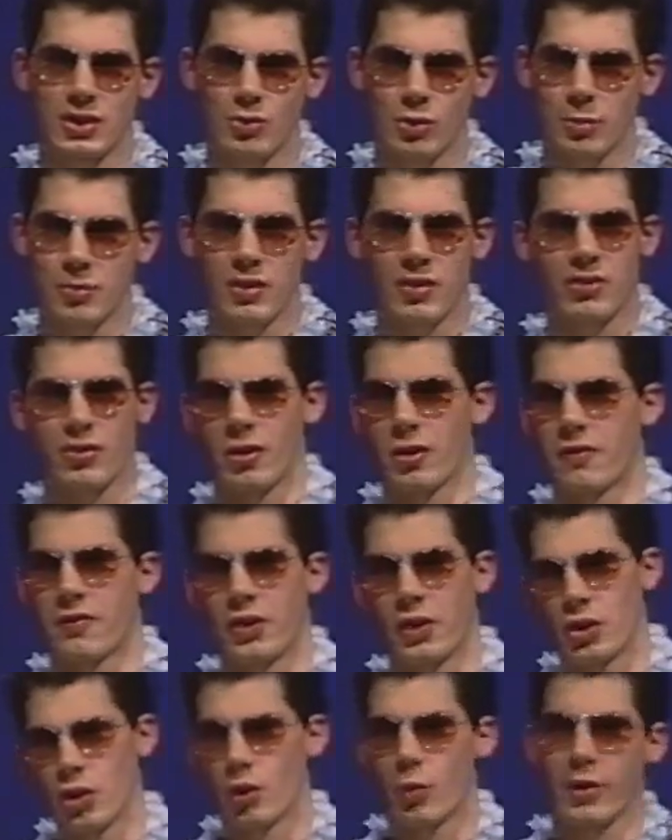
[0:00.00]
We'll be
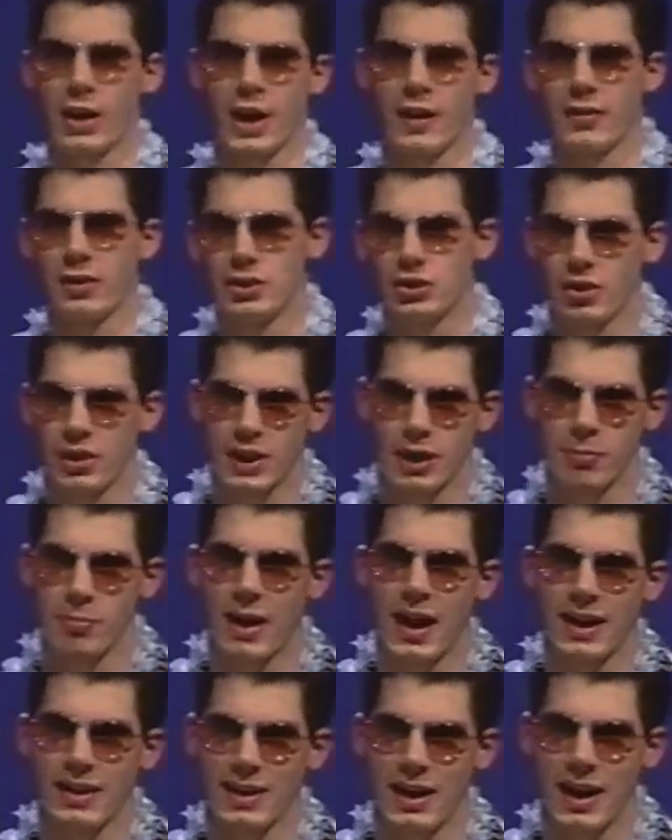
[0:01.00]
surfing, doing whatever, drinking
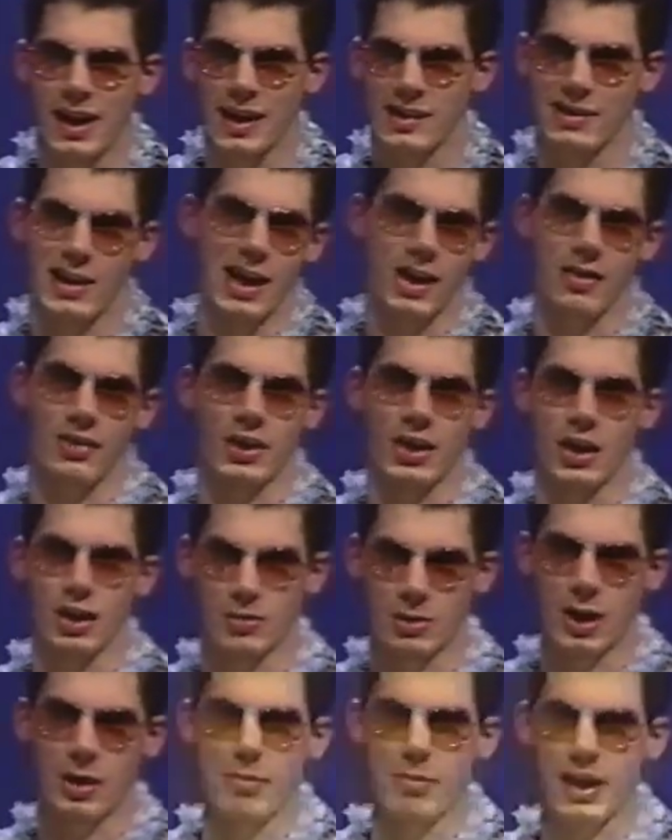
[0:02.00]
Mai Tais. I don't know.
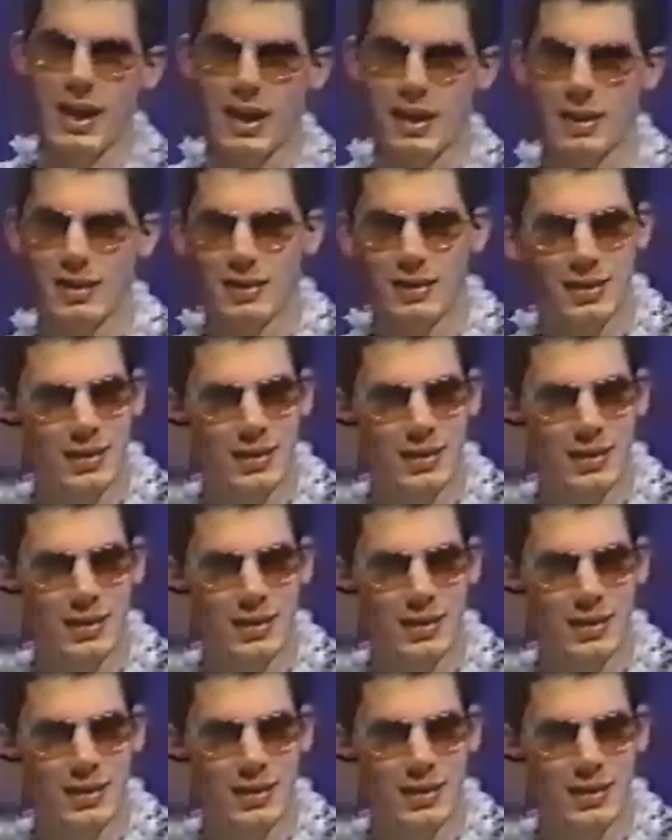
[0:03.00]
Come back.